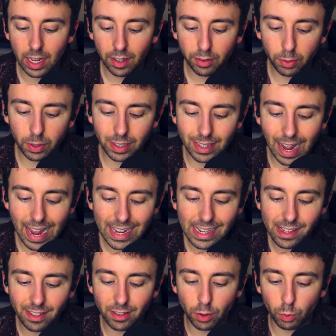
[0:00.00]
so to take
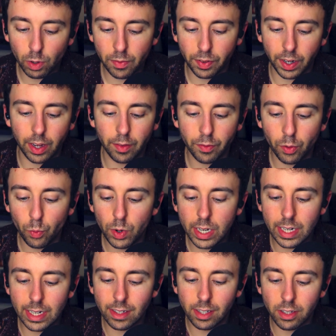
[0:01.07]
its derivative, we
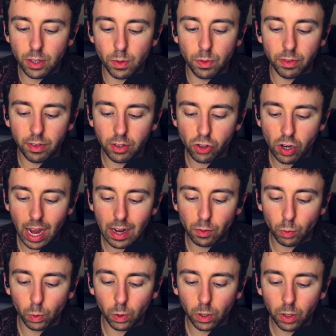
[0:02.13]
need to use the chain
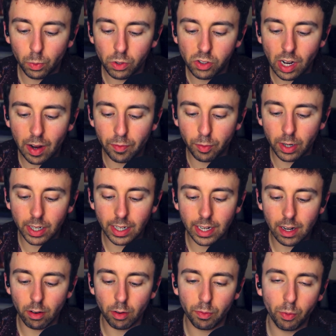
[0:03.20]
rule, which I've written
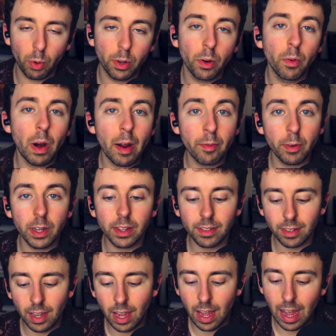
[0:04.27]
here for your reference,